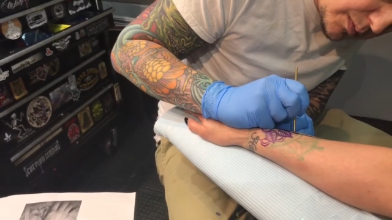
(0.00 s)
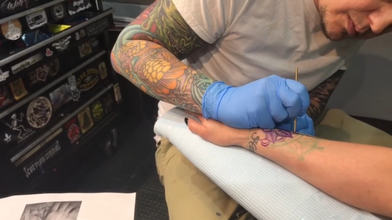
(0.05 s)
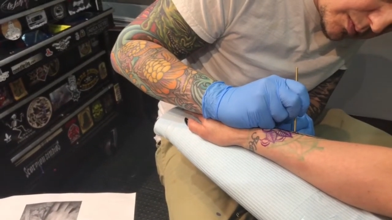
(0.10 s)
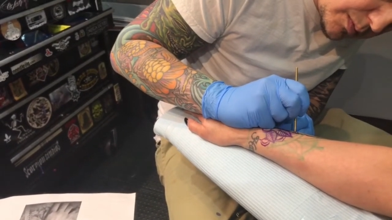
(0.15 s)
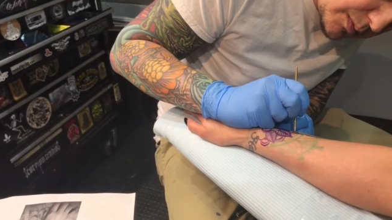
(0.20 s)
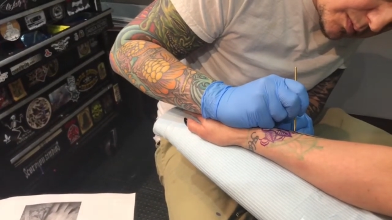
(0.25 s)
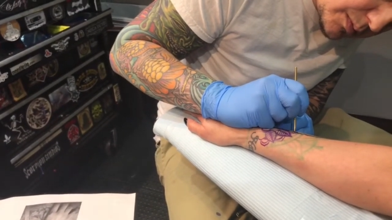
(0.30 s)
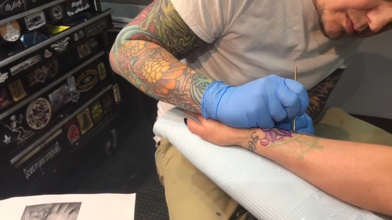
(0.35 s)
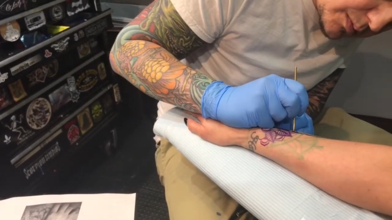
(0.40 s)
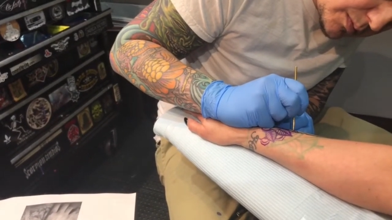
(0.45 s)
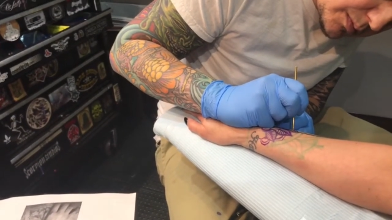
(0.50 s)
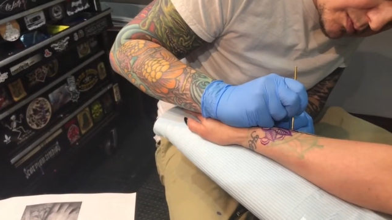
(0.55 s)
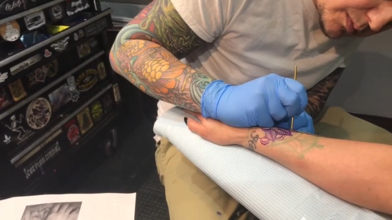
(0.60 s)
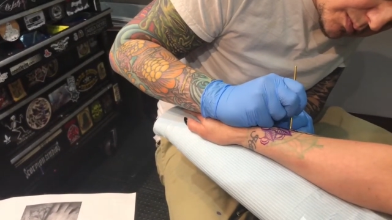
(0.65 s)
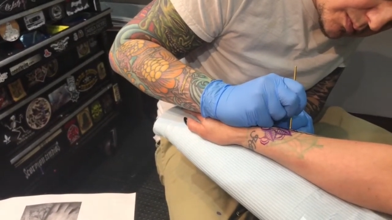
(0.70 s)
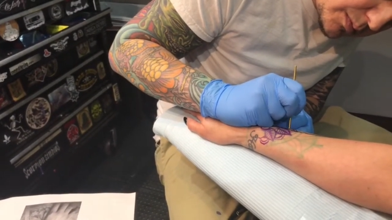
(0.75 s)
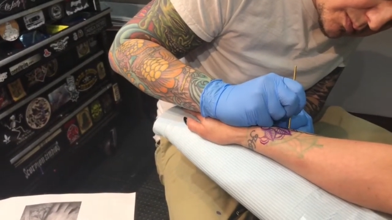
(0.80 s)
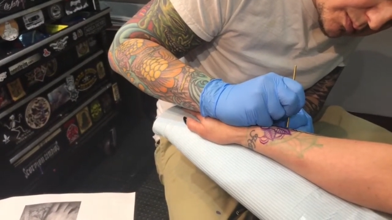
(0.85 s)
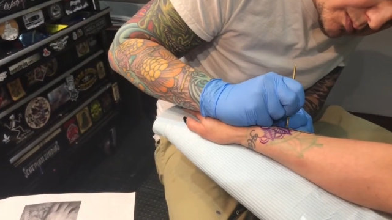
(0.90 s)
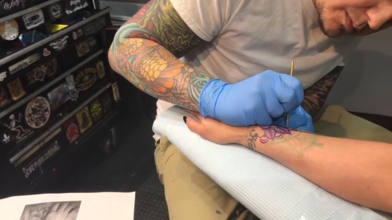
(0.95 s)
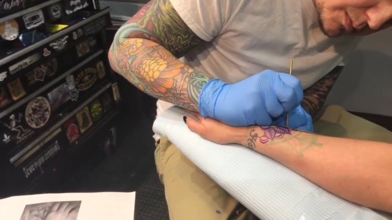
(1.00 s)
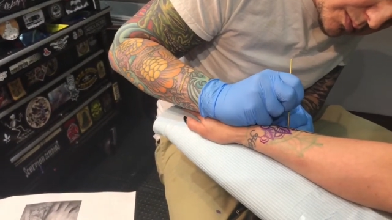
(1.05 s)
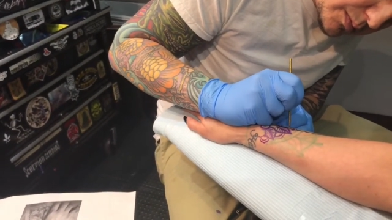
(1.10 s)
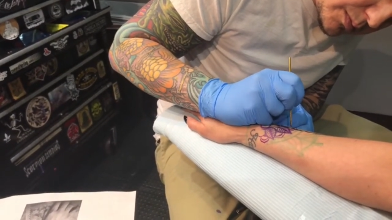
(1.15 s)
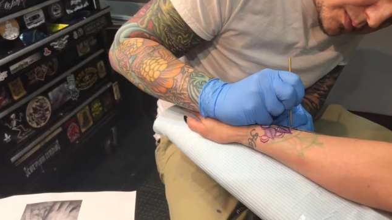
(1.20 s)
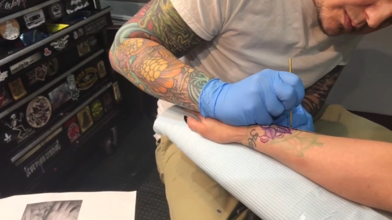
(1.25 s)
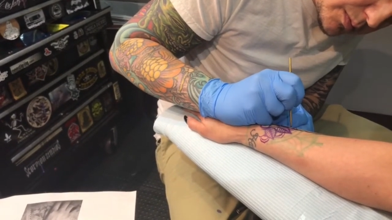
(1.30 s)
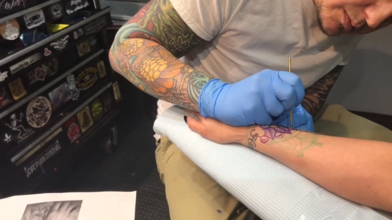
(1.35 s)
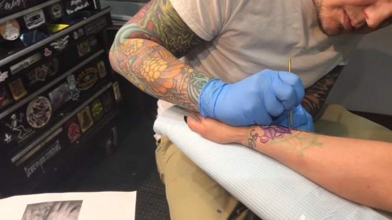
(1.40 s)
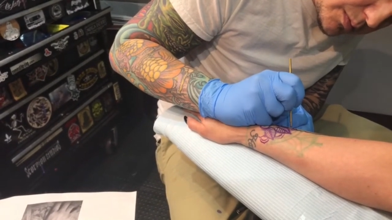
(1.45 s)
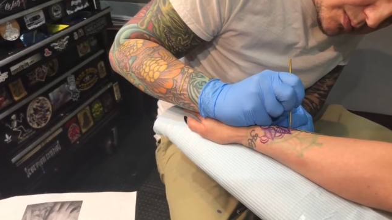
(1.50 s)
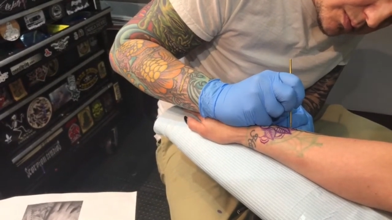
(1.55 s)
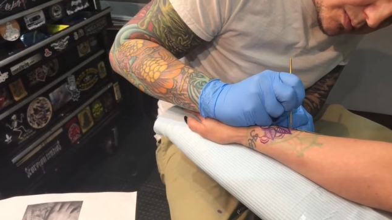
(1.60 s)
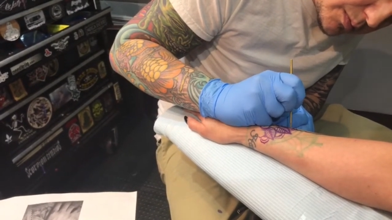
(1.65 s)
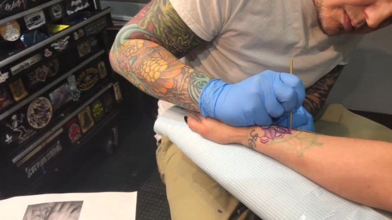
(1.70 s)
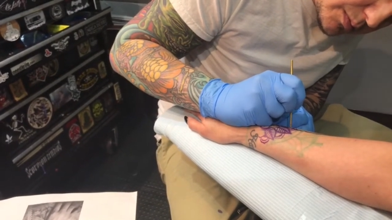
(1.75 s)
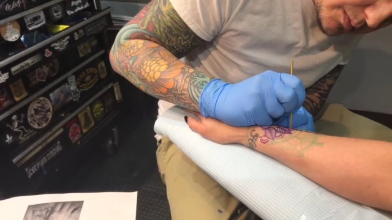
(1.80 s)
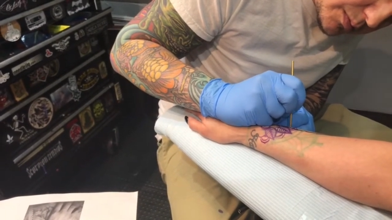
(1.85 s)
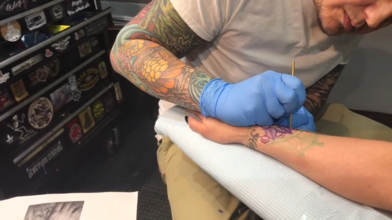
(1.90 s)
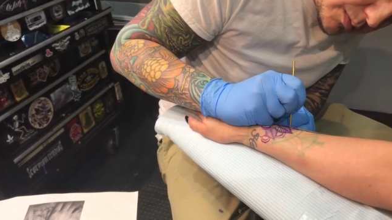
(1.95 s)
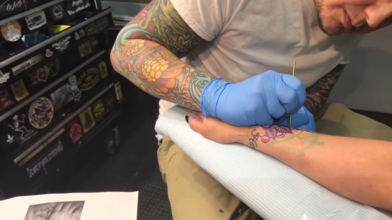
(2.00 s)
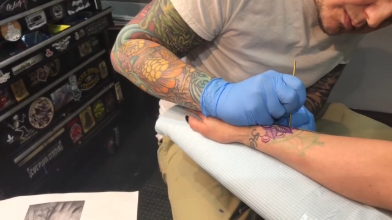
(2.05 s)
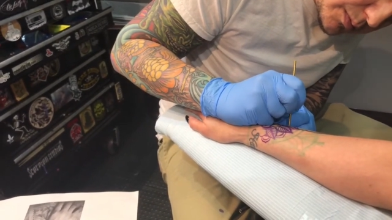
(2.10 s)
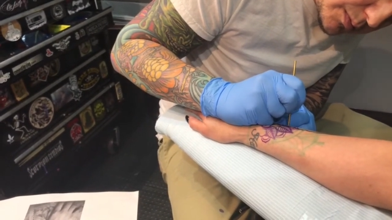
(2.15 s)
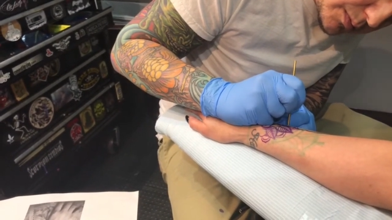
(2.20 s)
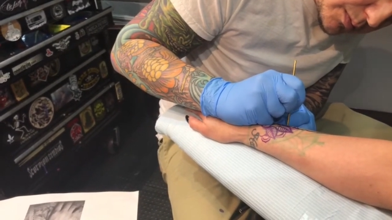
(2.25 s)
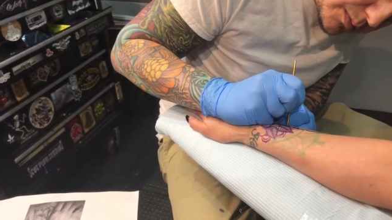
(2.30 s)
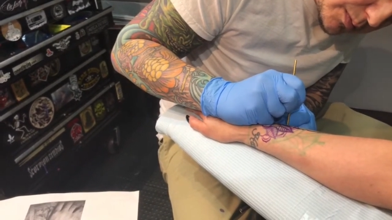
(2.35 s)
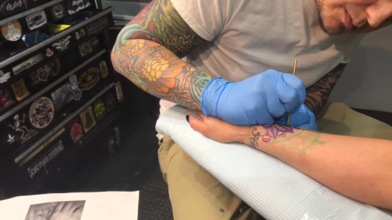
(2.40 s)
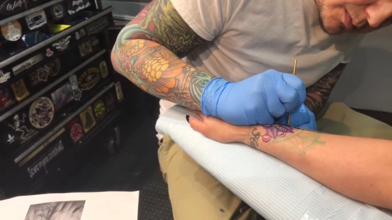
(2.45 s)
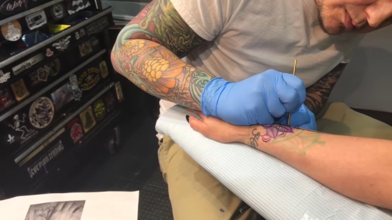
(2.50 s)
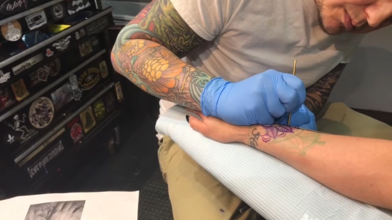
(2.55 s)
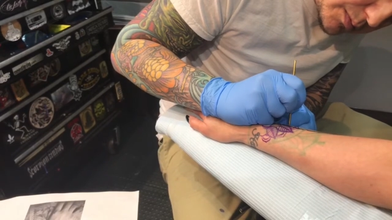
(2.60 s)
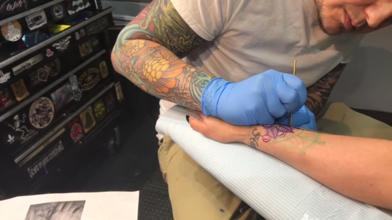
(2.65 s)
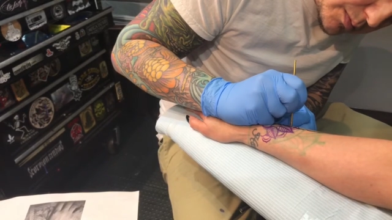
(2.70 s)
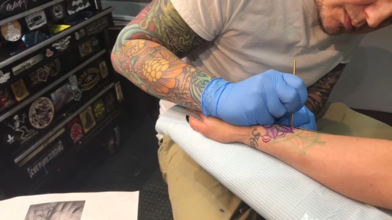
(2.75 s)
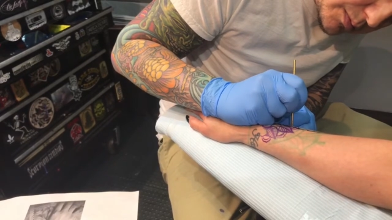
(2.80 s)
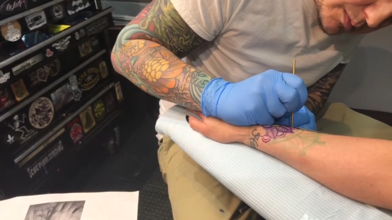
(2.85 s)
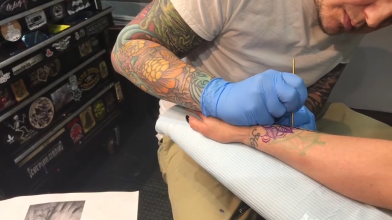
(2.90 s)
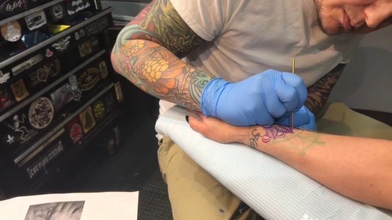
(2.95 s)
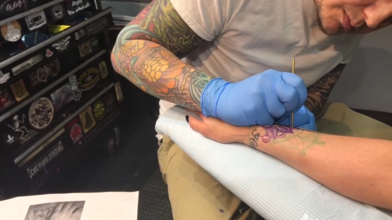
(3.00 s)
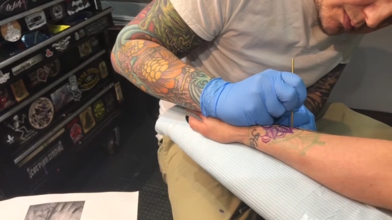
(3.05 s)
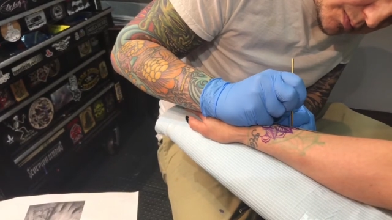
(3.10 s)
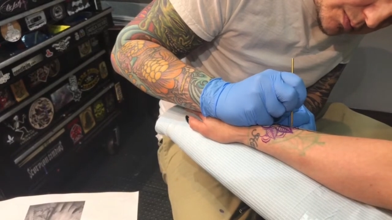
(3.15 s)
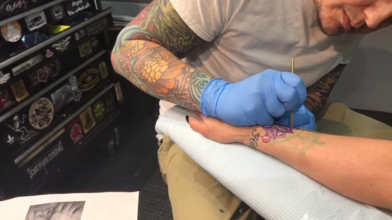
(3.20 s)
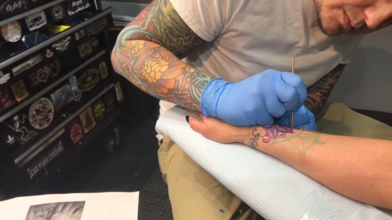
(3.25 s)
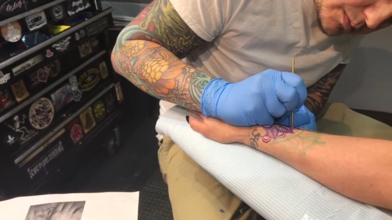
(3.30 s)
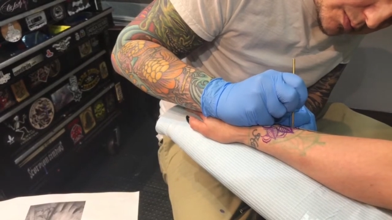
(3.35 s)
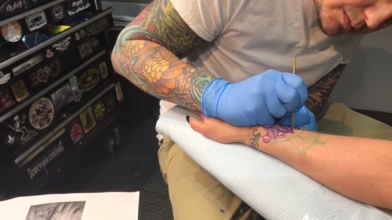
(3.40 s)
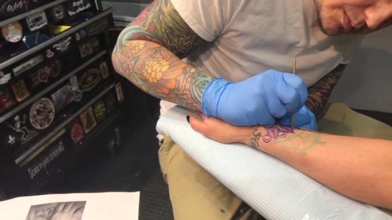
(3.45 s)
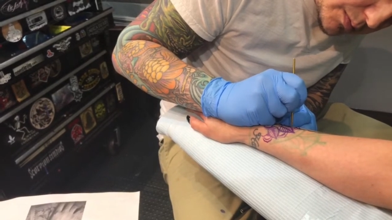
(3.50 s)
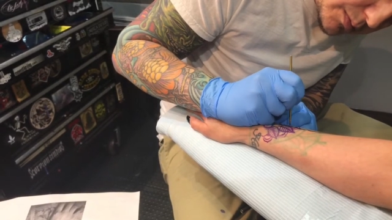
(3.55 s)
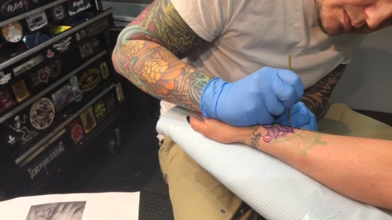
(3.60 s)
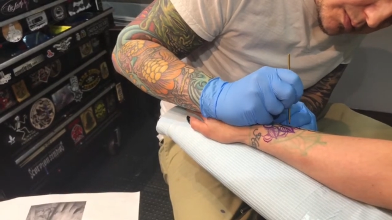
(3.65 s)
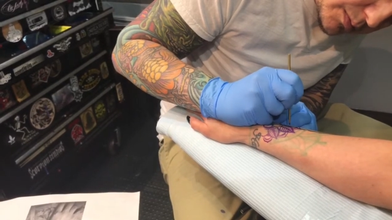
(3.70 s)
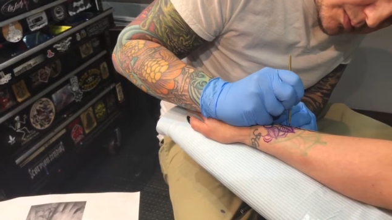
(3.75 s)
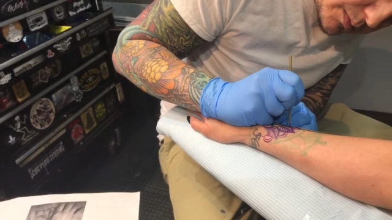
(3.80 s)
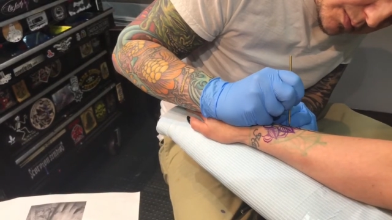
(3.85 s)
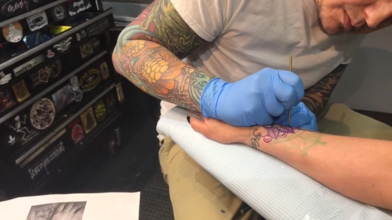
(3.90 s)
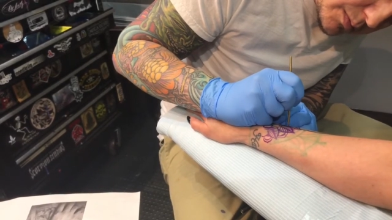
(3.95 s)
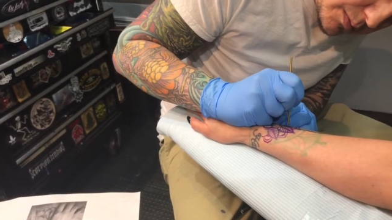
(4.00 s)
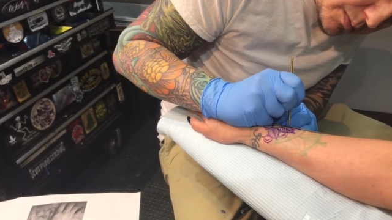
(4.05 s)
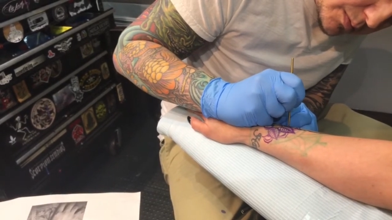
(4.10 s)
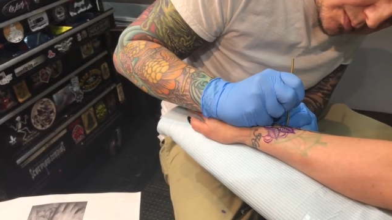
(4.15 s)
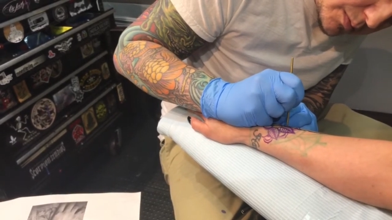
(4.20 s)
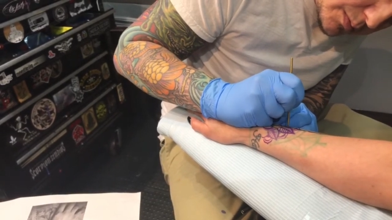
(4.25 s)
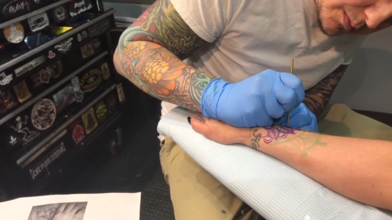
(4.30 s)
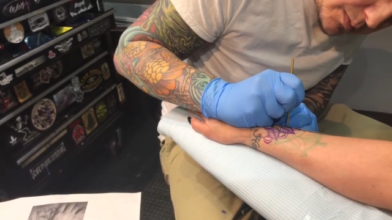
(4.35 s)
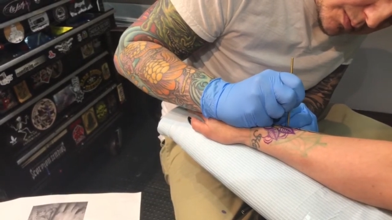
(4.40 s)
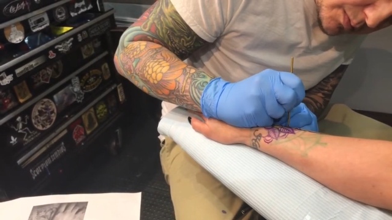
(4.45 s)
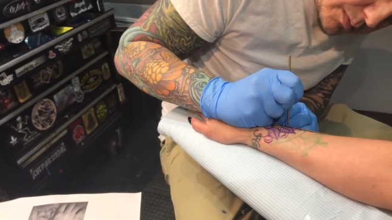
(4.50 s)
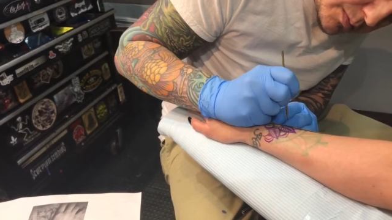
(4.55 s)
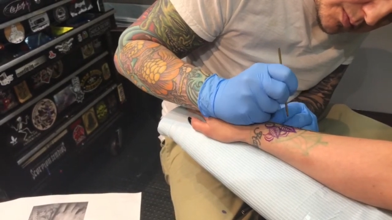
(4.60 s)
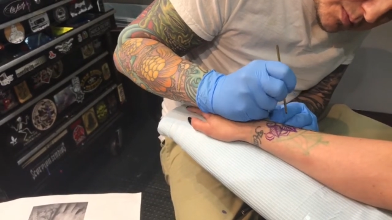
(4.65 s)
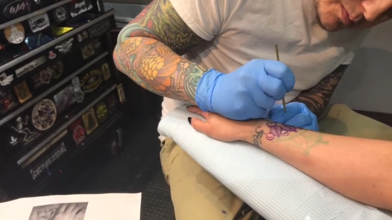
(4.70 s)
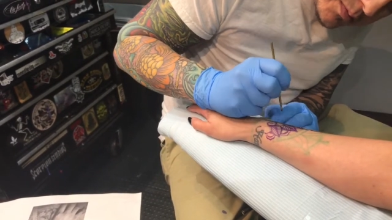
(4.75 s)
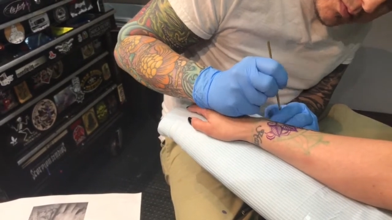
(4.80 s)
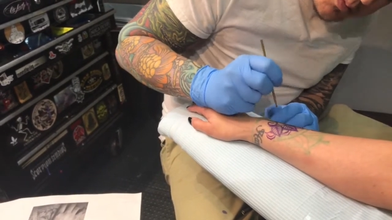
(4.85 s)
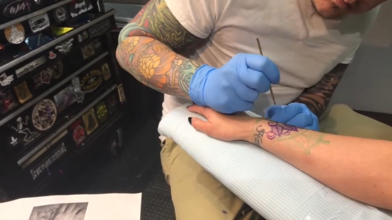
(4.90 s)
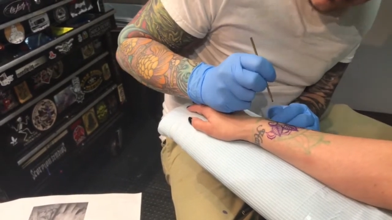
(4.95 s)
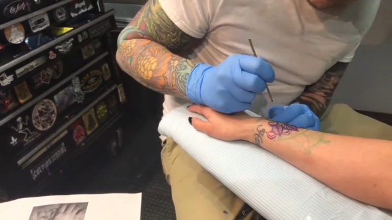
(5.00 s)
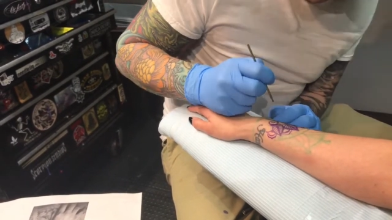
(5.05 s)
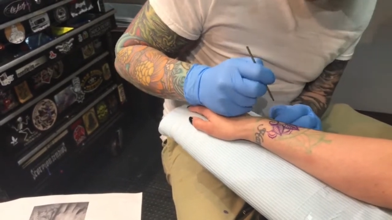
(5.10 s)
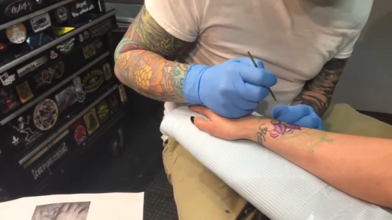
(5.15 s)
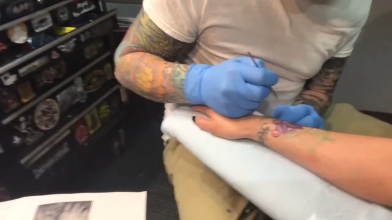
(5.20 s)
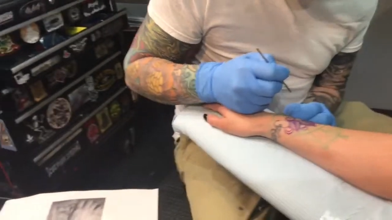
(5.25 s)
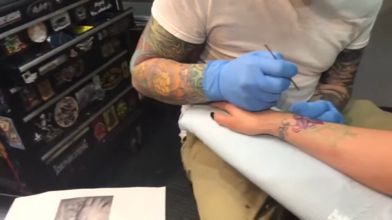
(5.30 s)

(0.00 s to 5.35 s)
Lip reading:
[unreadable: no face in view]